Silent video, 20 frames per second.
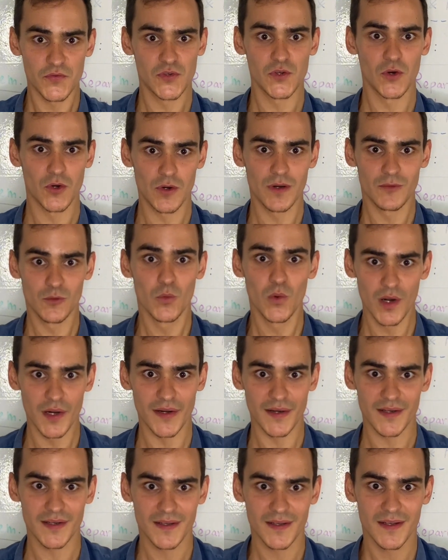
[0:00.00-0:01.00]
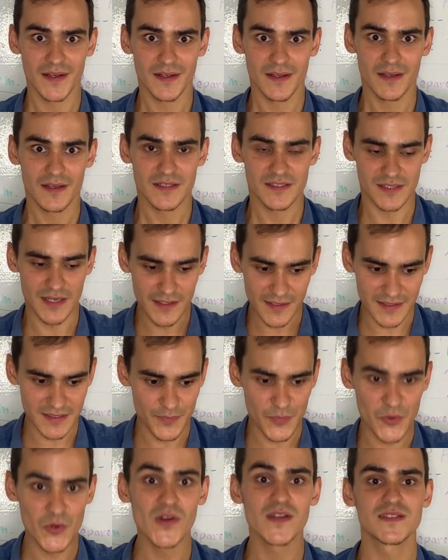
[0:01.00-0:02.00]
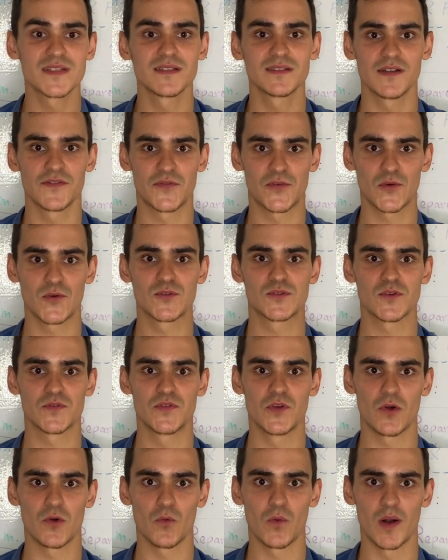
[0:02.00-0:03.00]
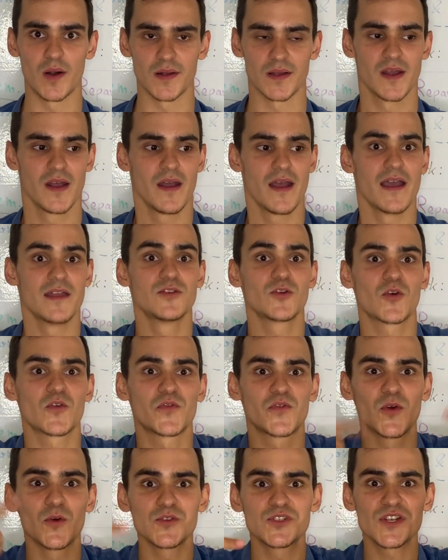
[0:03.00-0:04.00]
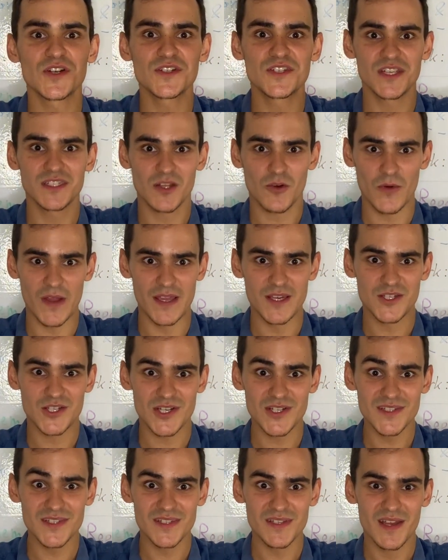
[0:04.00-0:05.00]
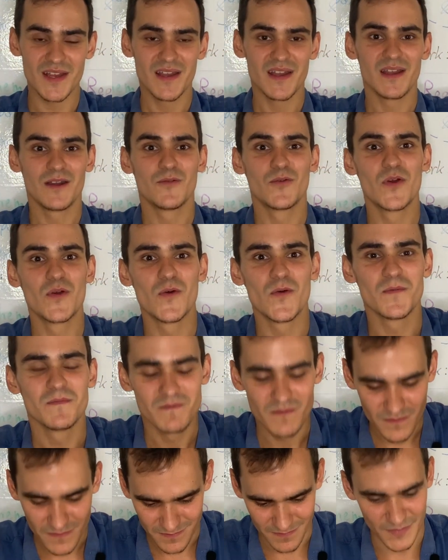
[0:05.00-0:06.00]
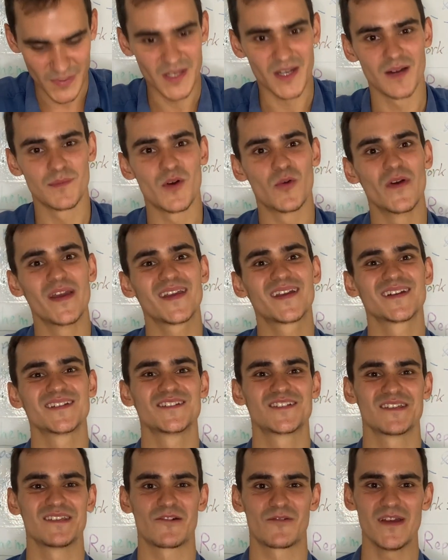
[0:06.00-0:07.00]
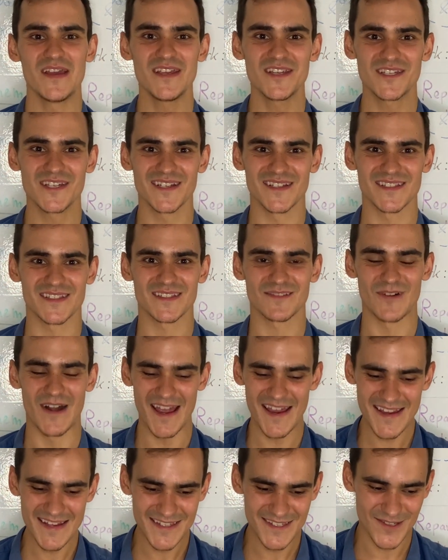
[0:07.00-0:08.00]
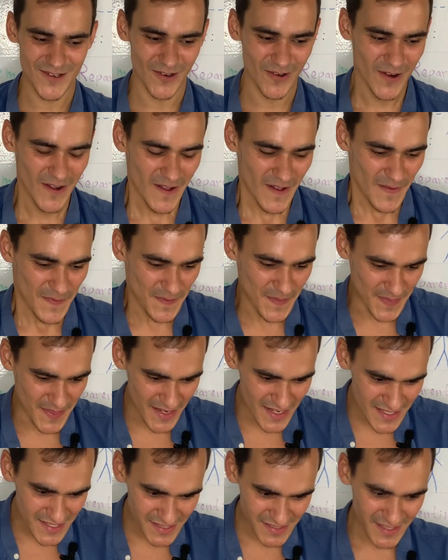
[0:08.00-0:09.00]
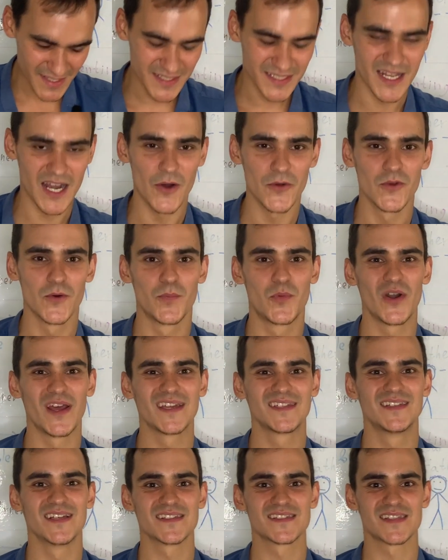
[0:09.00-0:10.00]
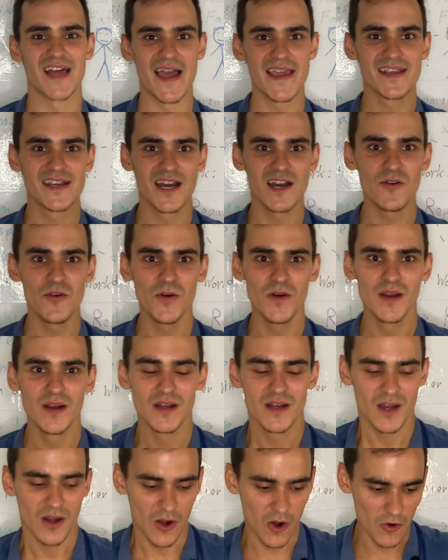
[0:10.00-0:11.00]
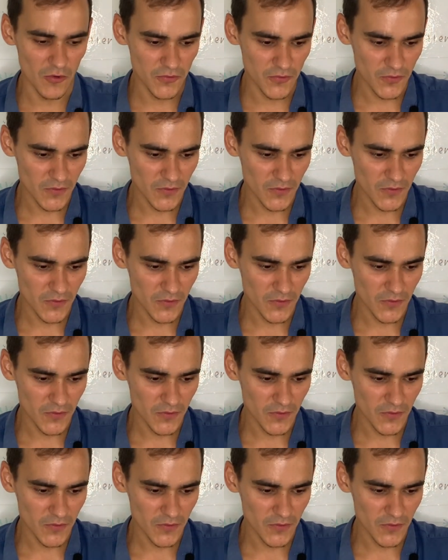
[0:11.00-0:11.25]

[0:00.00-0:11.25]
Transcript: your work, start experiencing the fruits of your work. In your future generations will become awakened generations, right? So this is how you break the cycle of